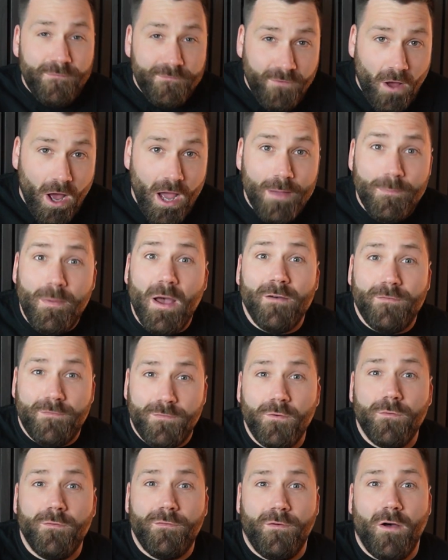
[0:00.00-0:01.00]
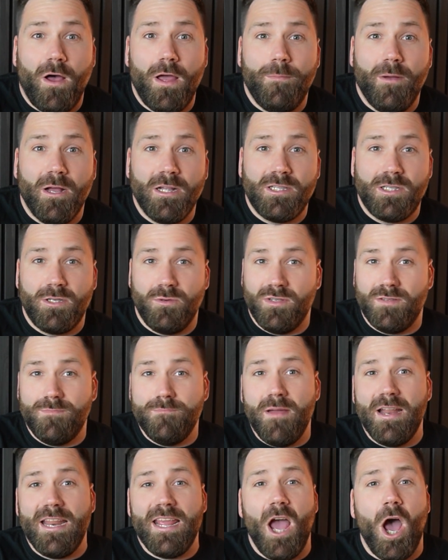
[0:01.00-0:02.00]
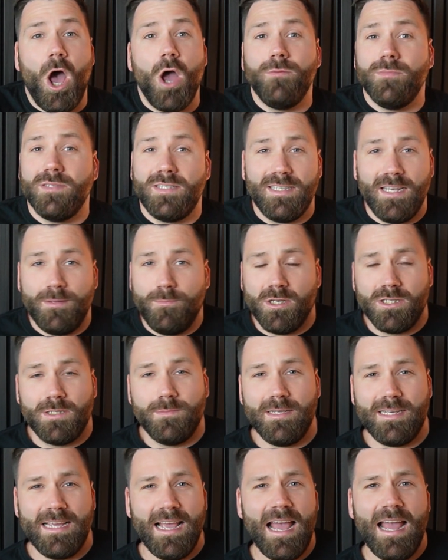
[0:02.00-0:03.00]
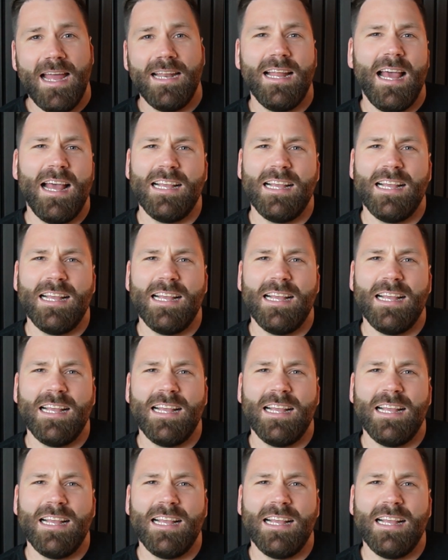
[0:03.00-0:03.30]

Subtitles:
fibre, full fibre to as many homes as they possibly can.